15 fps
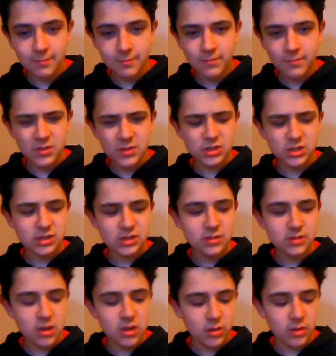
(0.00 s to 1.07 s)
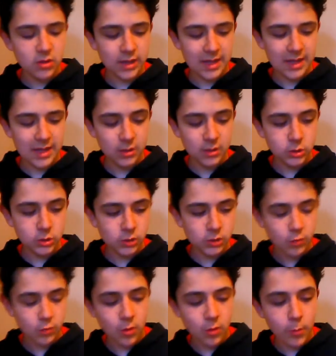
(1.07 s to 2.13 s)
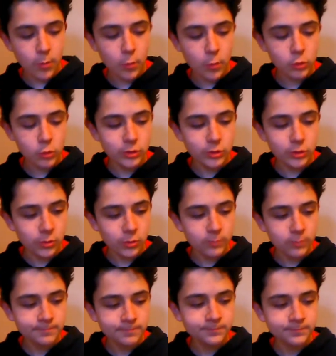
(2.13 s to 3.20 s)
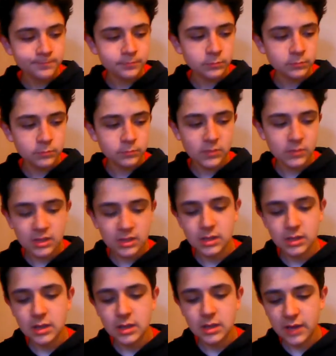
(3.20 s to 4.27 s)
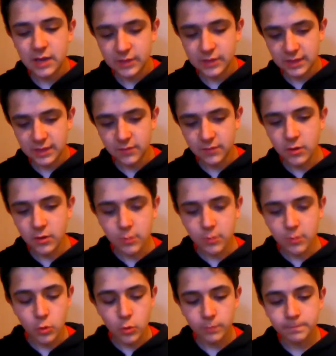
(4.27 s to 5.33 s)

Just, like that it looks overall proportional. I think that's very important.